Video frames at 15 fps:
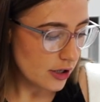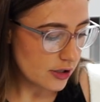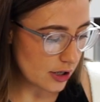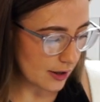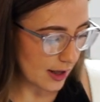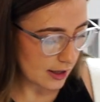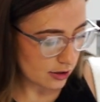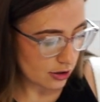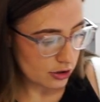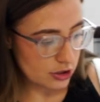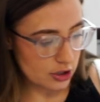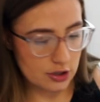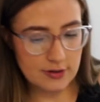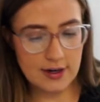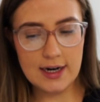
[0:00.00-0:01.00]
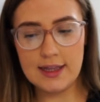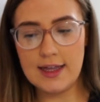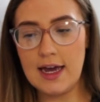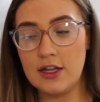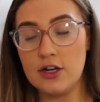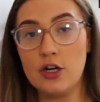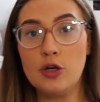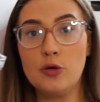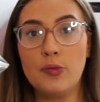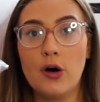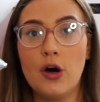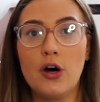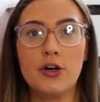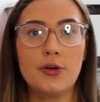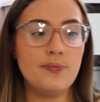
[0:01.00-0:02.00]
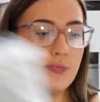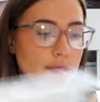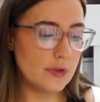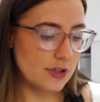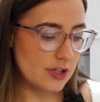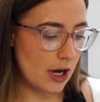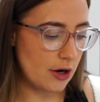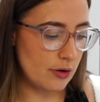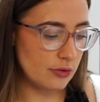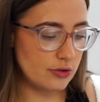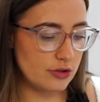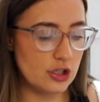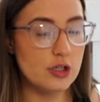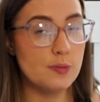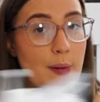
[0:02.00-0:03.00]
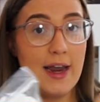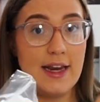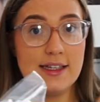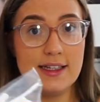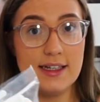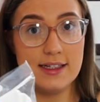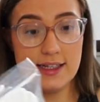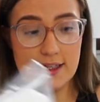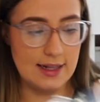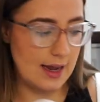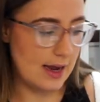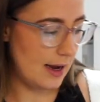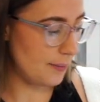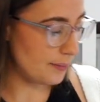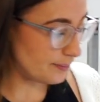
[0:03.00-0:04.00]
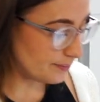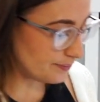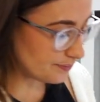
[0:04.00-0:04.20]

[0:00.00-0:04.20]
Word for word: So they're the not three, they're the newborn, so just basics in that.